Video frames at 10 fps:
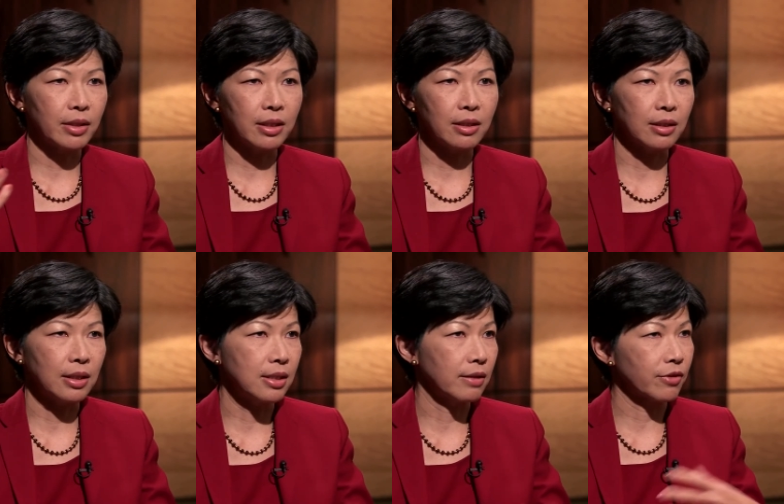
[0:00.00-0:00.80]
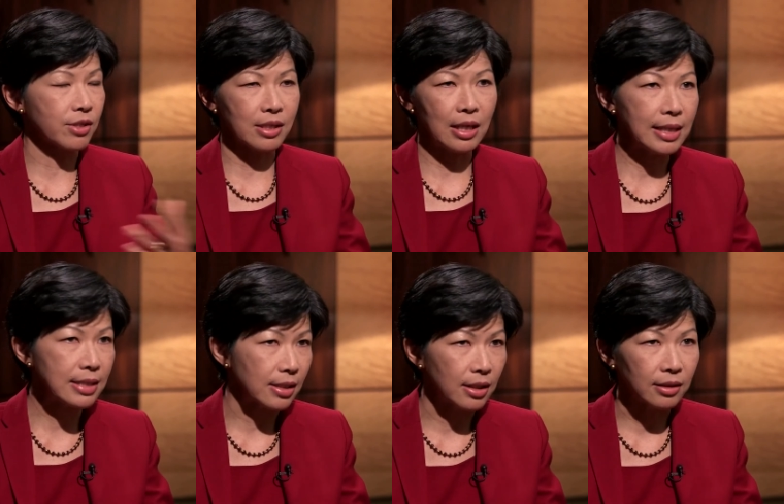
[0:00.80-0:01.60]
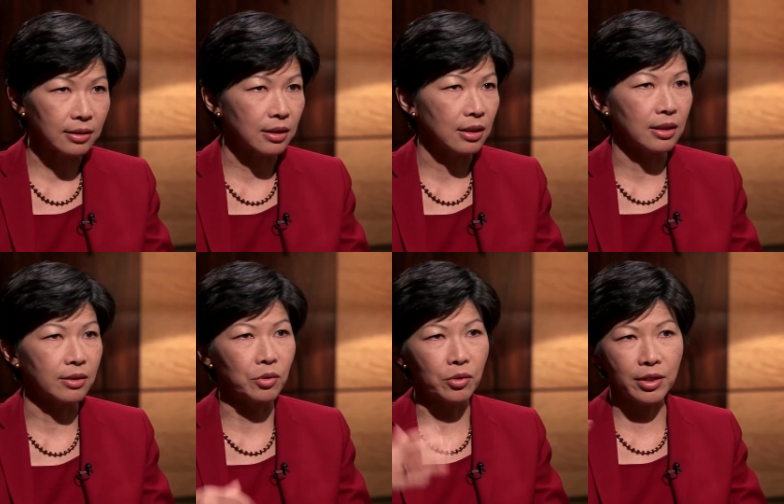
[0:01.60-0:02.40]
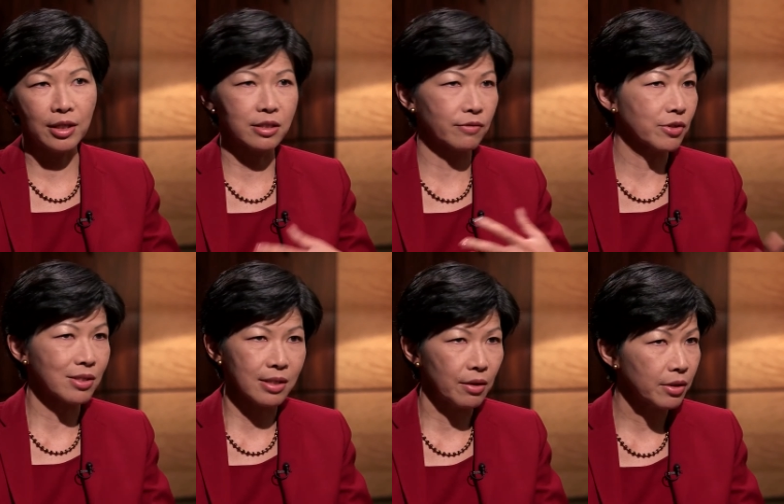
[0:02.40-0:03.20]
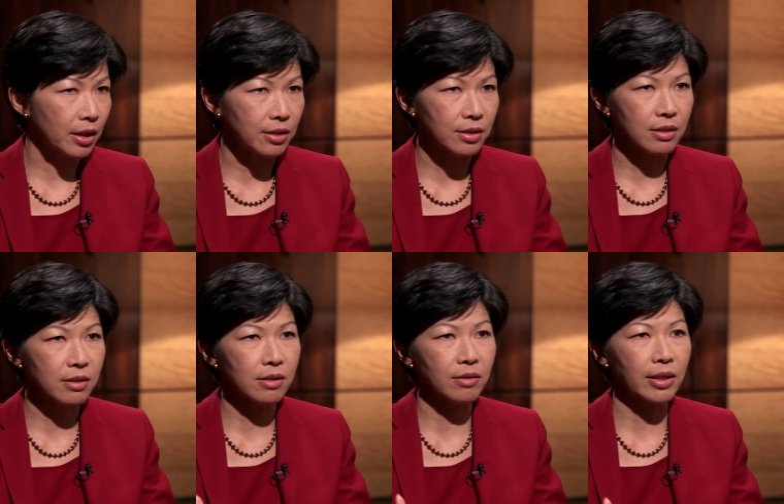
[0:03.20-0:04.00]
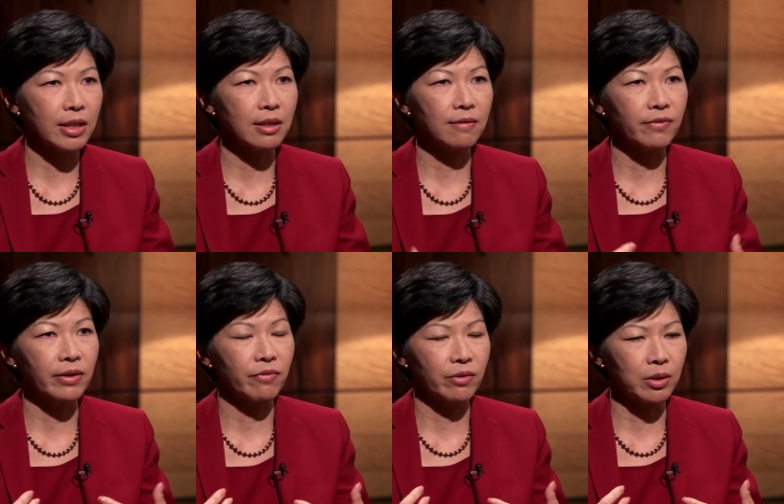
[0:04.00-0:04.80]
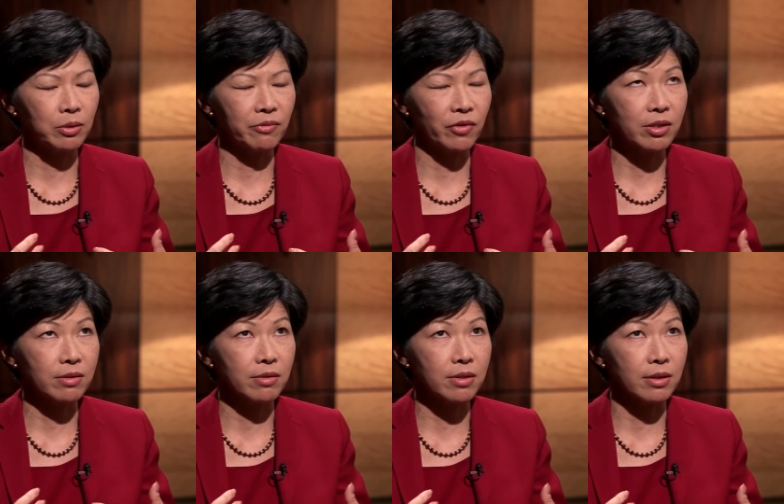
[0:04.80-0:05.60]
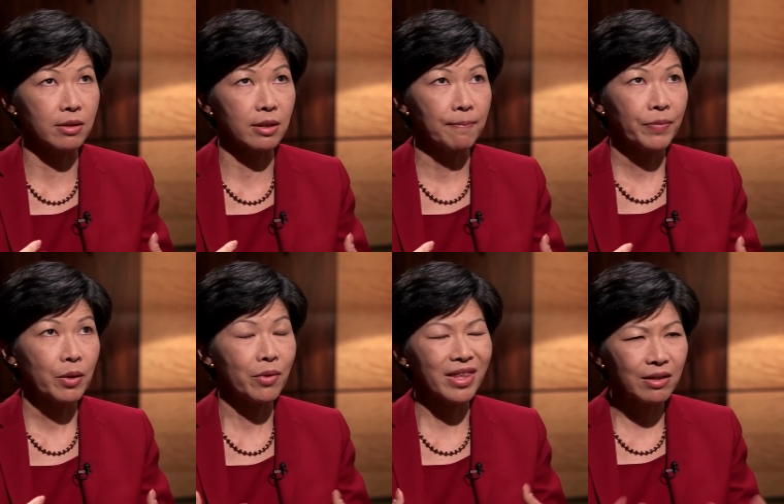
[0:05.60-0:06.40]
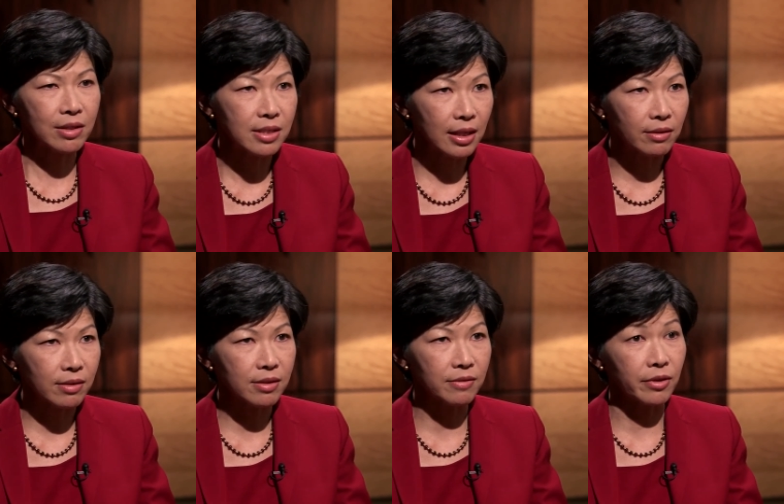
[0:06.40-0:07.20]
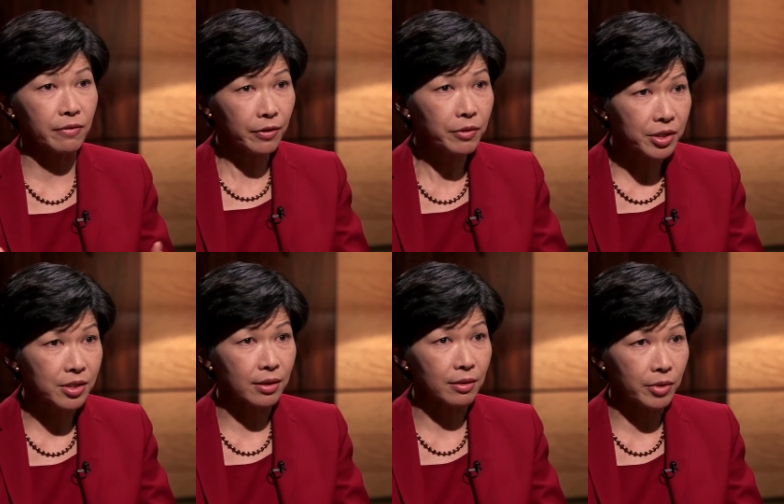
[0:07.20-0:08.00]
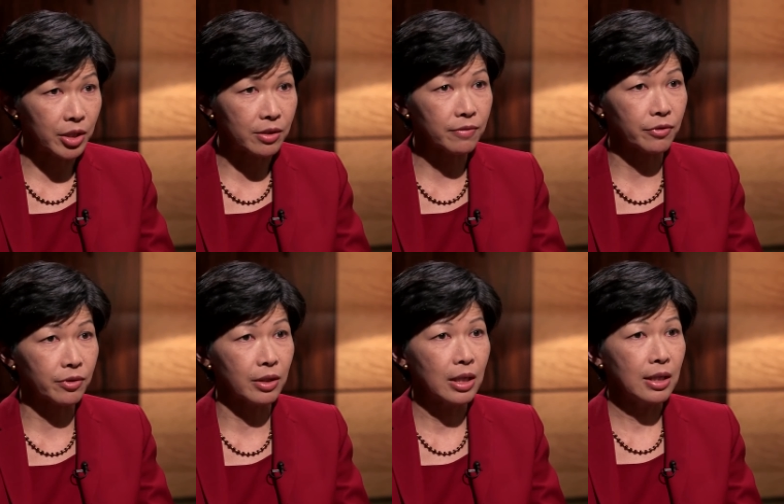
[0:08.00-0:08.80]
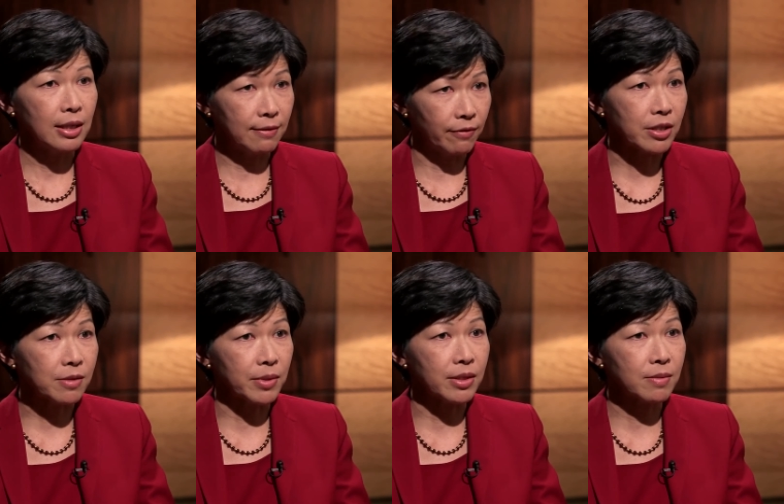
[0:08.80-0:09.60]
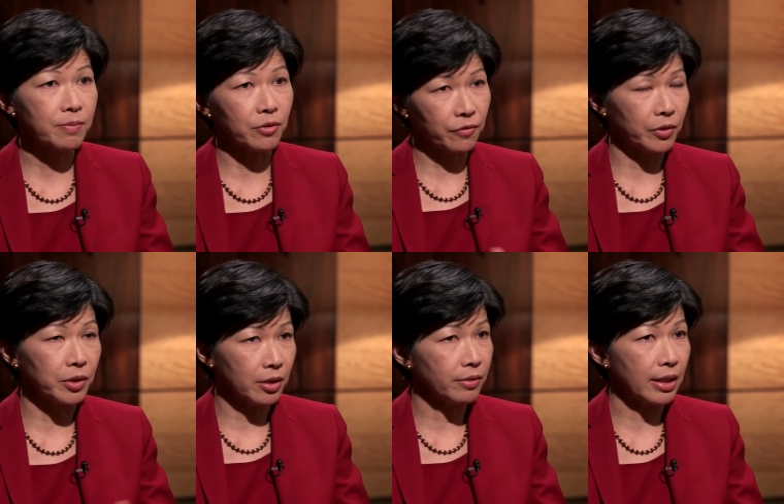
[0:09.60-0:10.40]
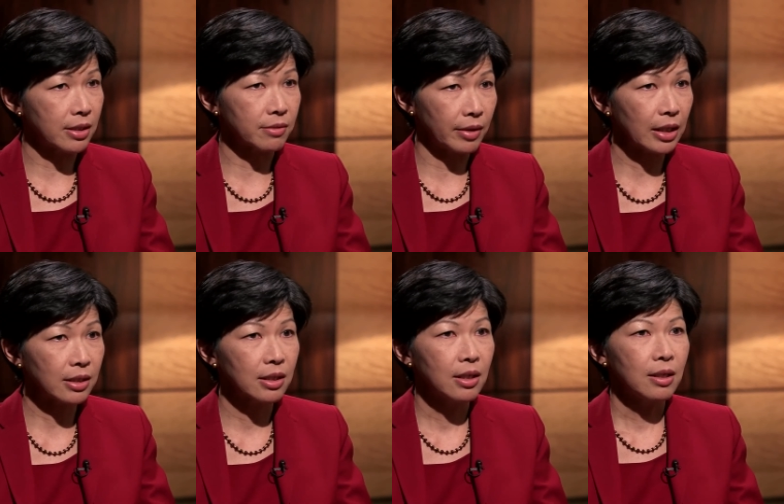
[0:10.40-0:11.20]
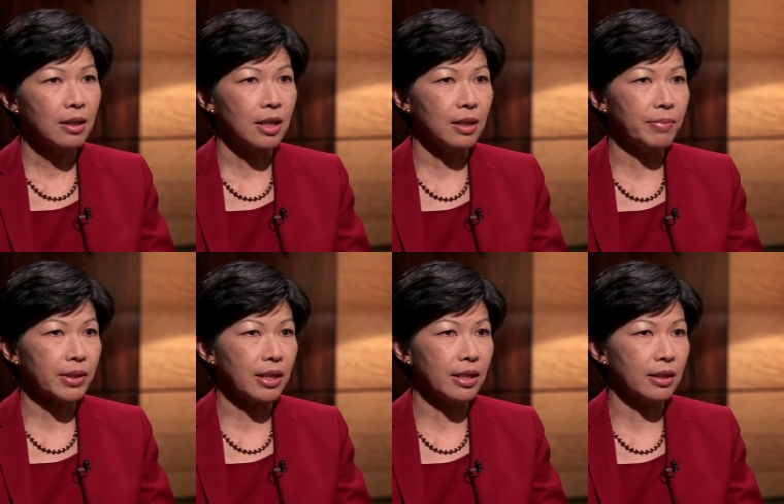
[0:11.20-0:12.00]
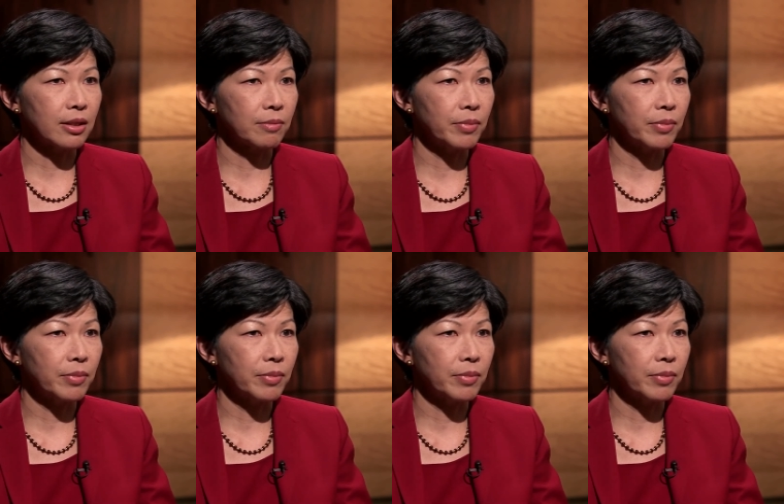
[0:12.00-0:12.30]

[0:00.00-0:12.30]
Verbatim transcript: uh, India versus ASEAN, uh, North Asia versus South Asia. So I think in global investors are, without a doubt, still very focused on the region for investments, portfolio, and direct. Uh, but I think they're